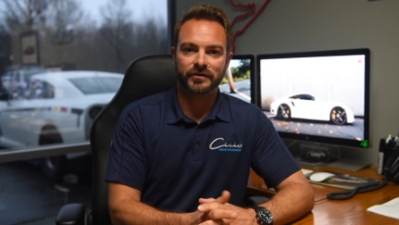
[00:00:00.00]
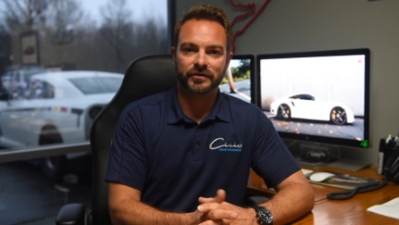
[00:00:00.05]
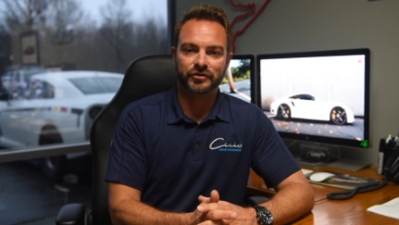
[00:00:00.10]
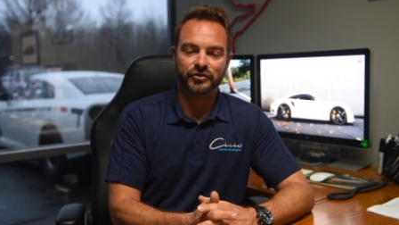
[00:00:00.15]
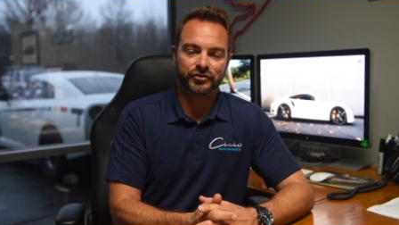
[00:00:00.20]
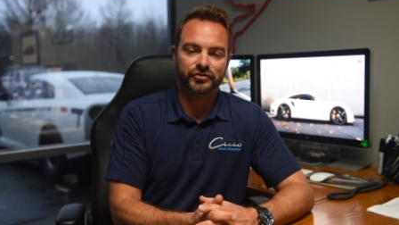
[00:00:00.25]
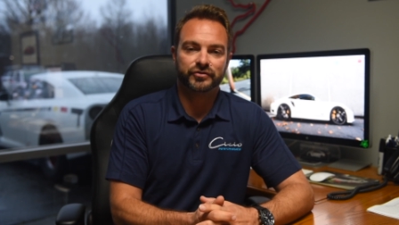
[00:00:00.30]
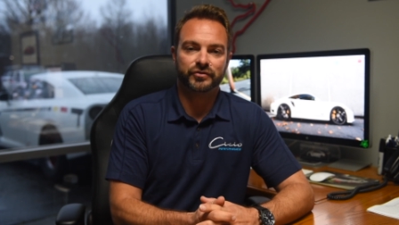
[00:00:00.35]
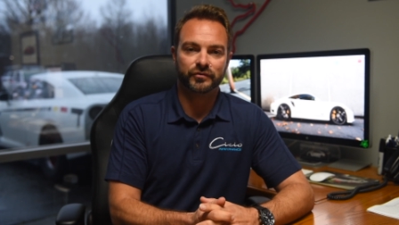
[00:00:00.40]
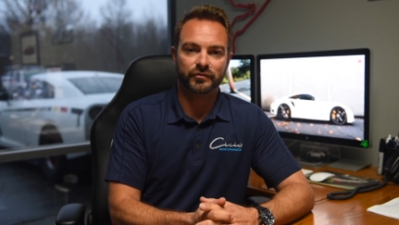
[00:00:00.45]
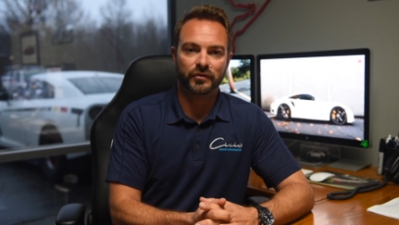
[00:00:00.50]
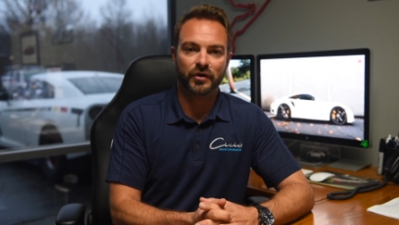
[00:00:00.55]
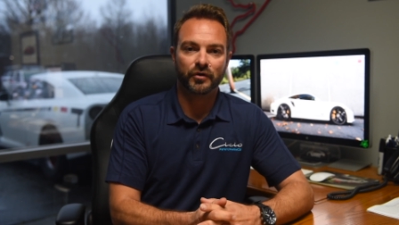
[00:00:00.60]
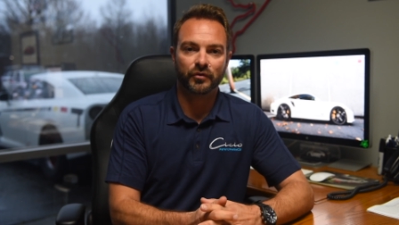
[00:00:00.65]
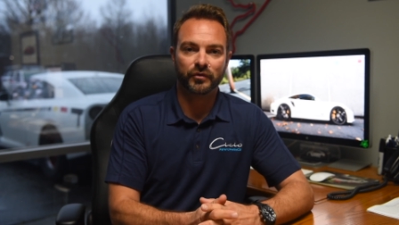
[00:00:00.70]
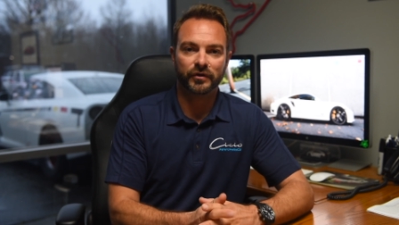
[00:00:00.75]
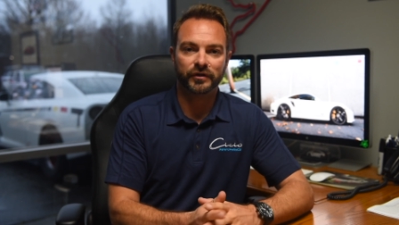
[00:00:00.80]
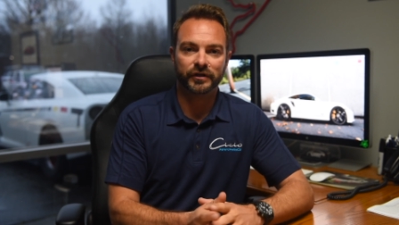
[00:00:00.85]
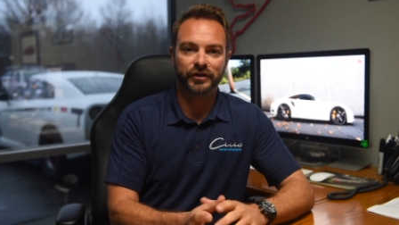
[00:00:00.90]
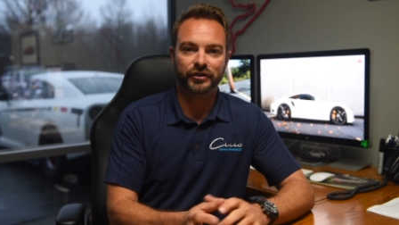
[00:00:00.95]
just a
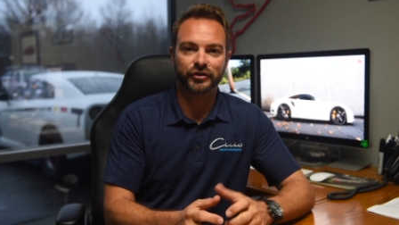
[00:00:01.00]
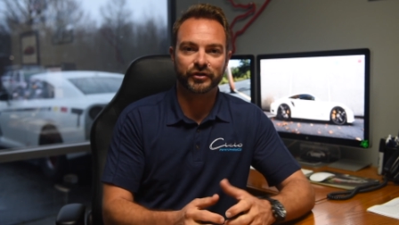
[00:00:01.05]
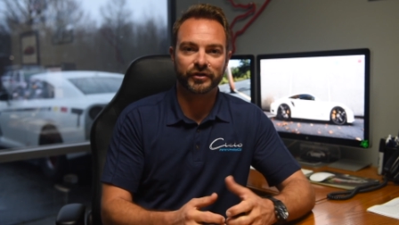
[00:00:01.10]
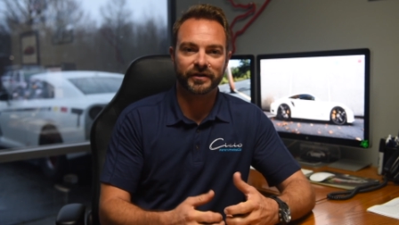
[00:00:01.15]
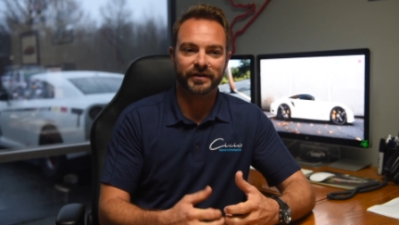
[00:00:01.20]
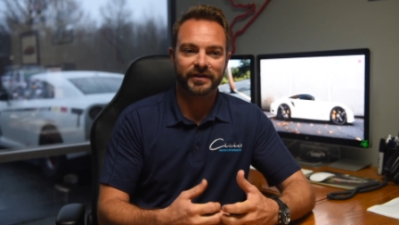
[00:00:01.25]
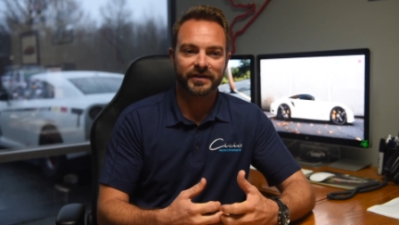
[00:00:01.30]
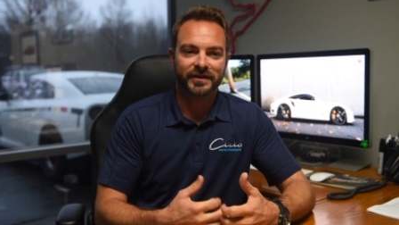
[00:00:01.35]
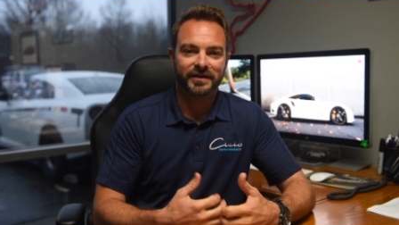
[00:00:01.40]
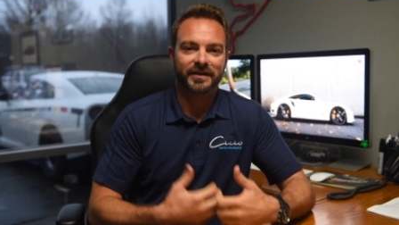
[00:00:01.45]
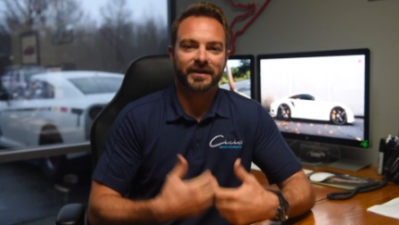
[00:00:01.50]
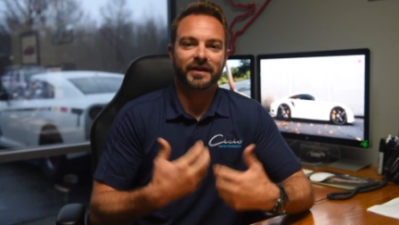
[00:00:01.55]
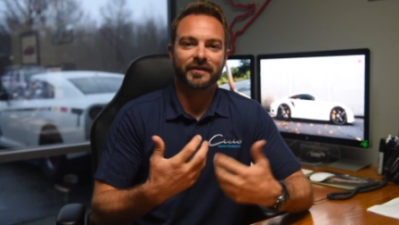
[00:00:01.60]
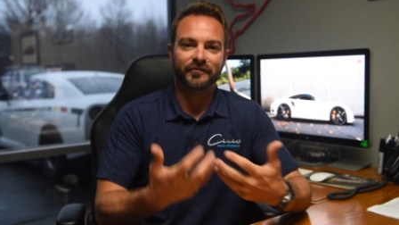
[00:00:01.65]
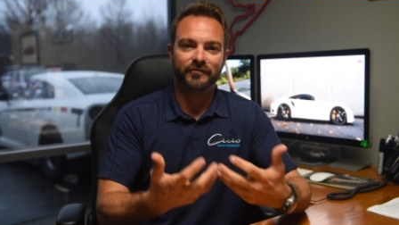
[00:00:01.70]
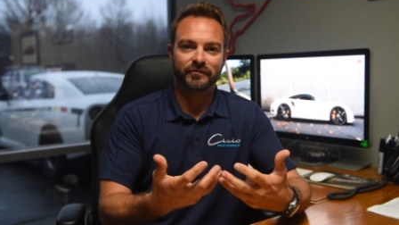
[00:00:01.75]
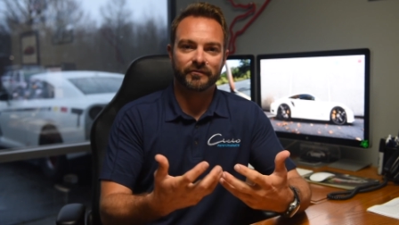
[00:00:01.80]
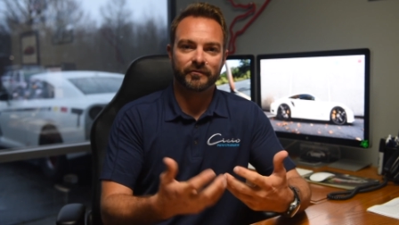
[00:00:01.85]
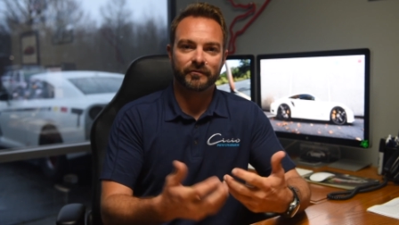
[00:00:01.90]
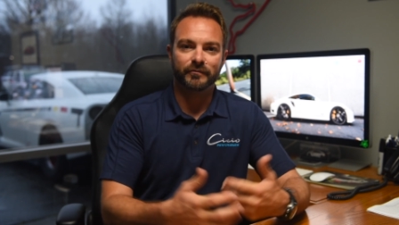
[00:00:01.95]
really good kind
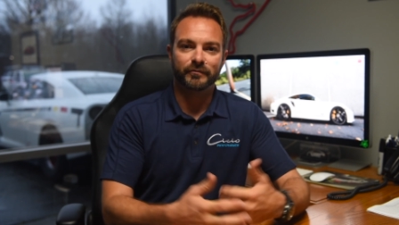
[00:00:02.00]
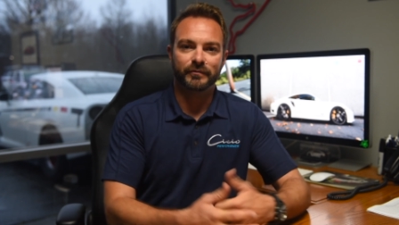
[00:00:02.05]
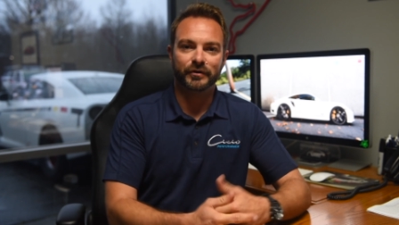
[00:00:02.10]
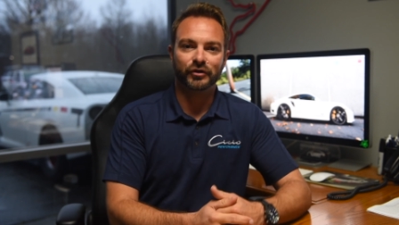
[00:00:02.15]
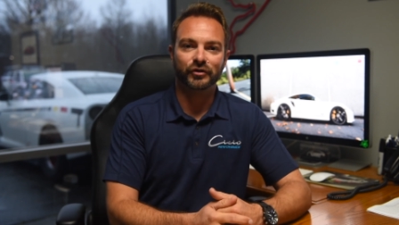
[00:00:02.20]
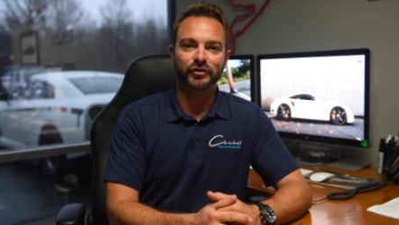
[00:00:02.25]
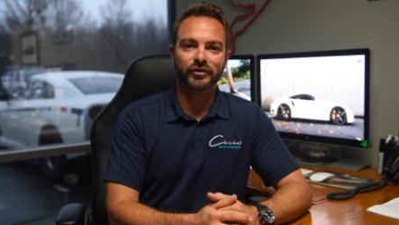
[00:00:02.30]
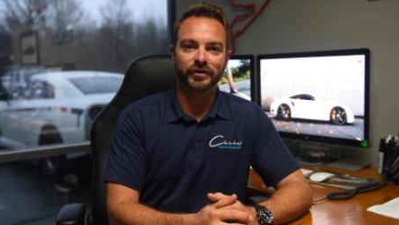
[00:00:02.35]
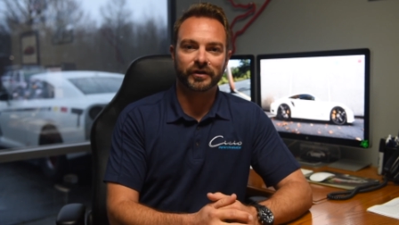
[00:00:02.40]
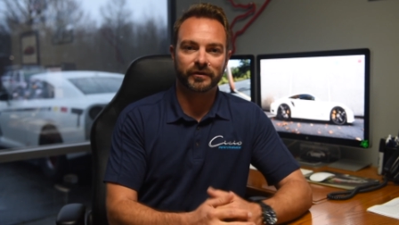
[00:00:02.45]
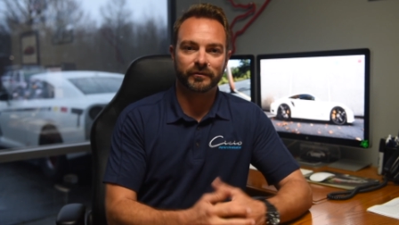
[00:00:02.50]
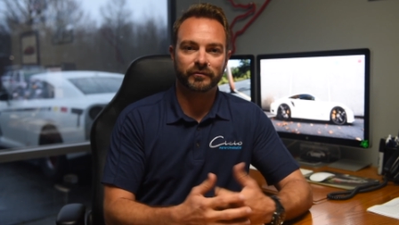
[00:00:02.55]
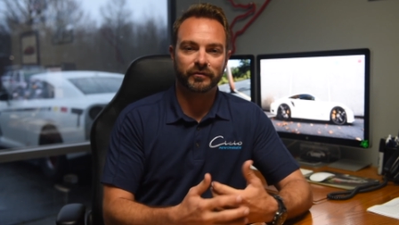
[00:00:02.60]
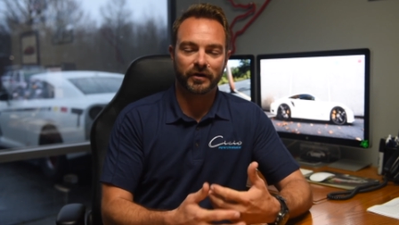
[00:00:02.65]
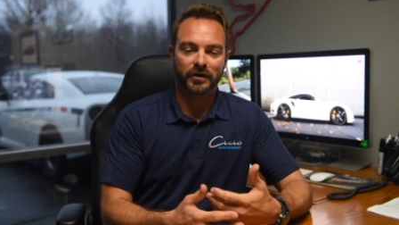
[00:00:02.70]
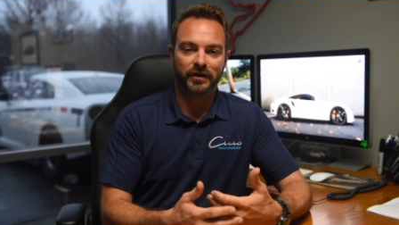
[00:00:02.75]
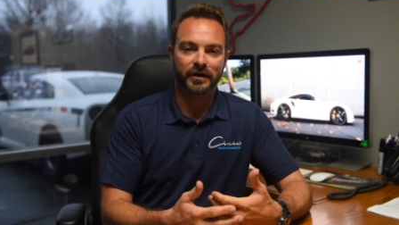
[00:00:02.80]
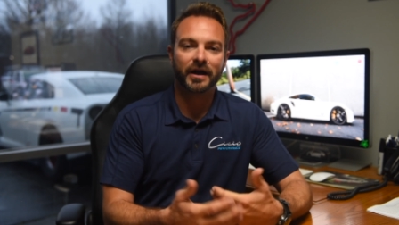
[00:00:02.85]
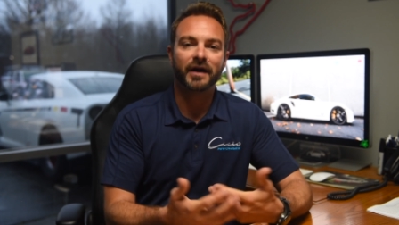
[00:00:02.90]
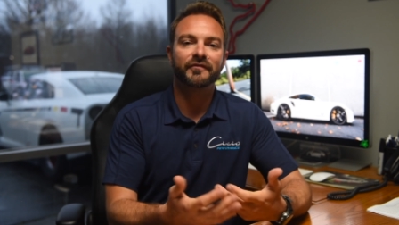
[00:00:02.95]
of builder,
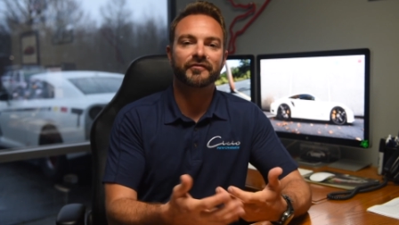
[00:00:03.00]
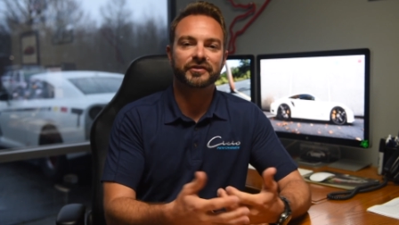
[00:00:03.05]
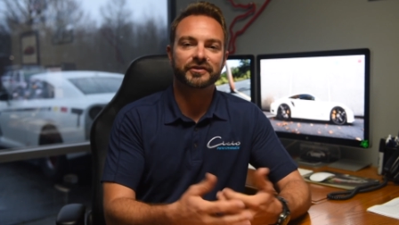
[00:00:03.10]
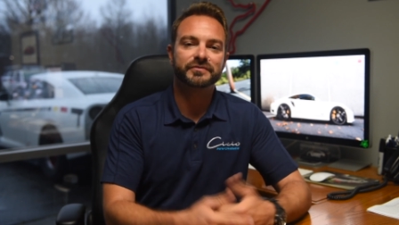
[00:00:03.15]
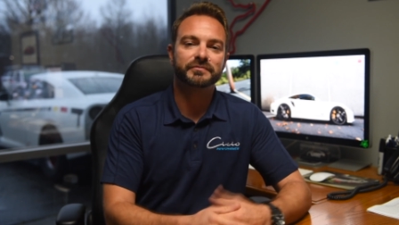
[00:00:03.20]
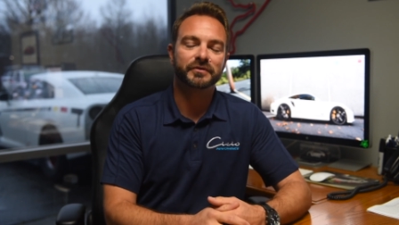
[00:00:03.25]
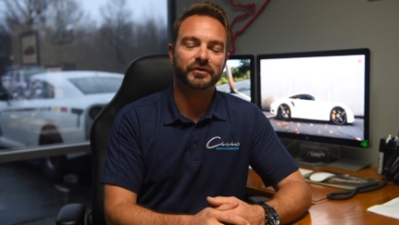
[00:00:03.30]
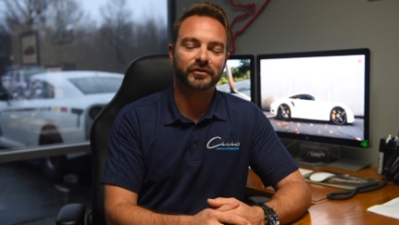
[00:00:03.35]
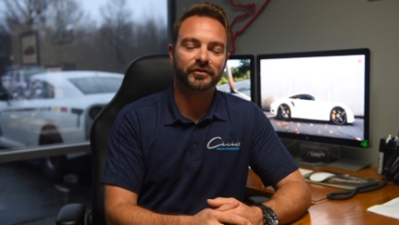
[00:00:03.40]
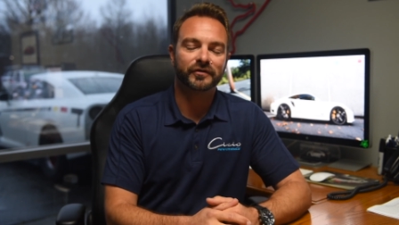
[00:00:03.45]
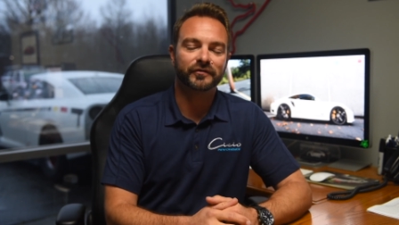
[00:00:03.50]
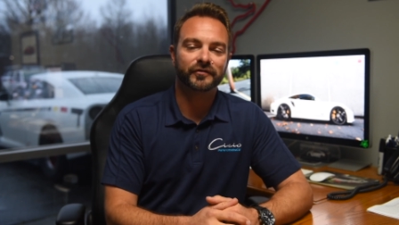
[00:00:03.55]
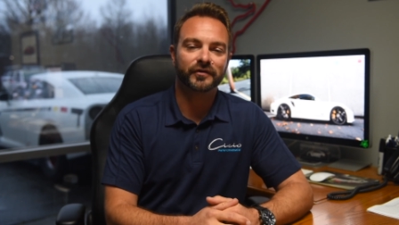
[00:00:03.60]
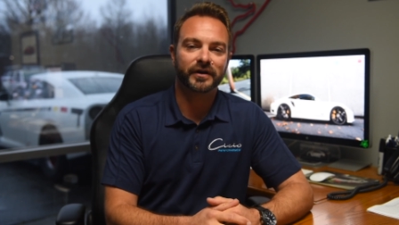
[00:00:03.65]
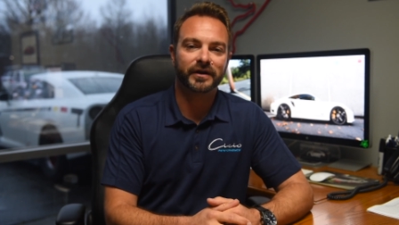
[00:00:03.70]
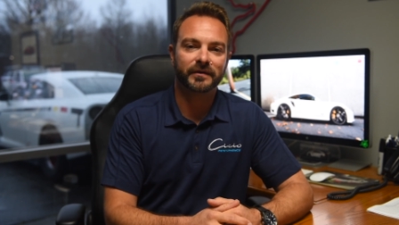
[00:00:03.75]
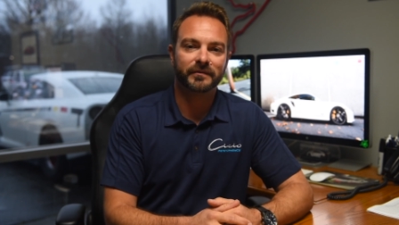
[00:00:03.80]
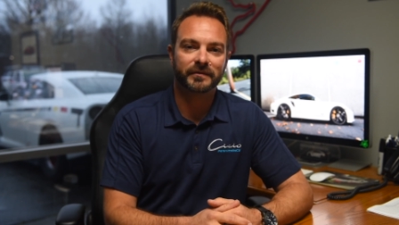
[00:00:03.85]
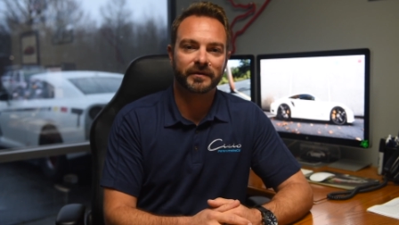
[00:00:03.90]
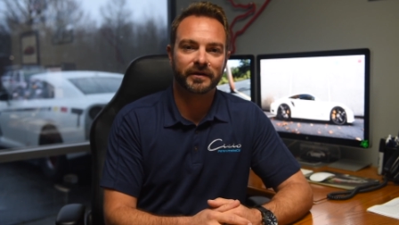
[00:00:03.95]
confidence builder for
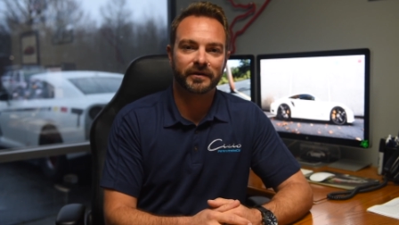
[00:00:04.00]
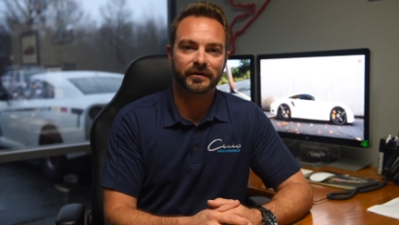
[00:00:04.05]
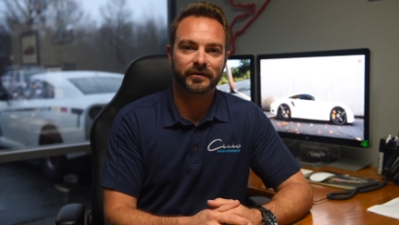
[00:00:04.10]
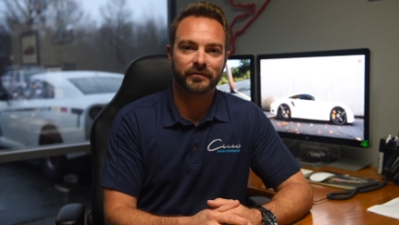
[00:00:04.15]
him